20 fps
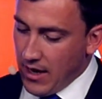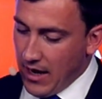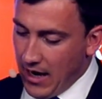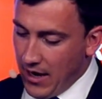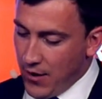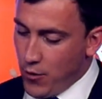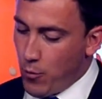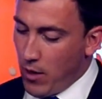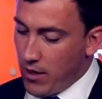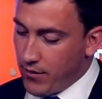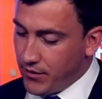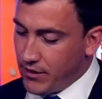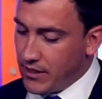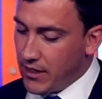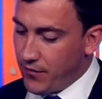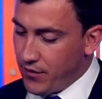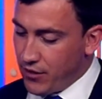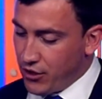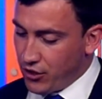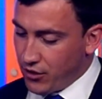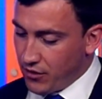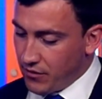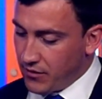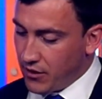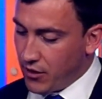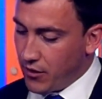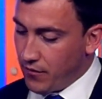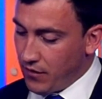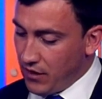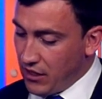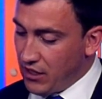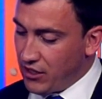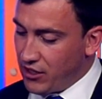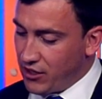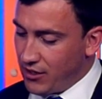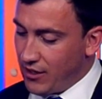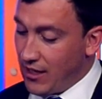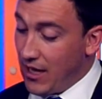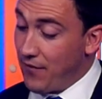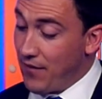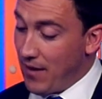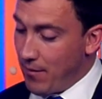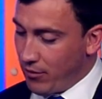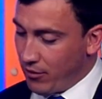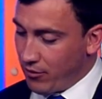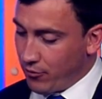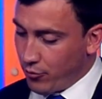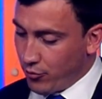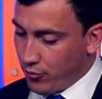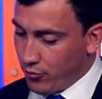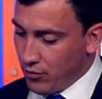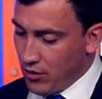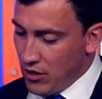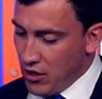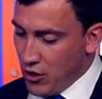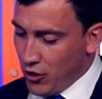and the relevant definitions of each, if applicable,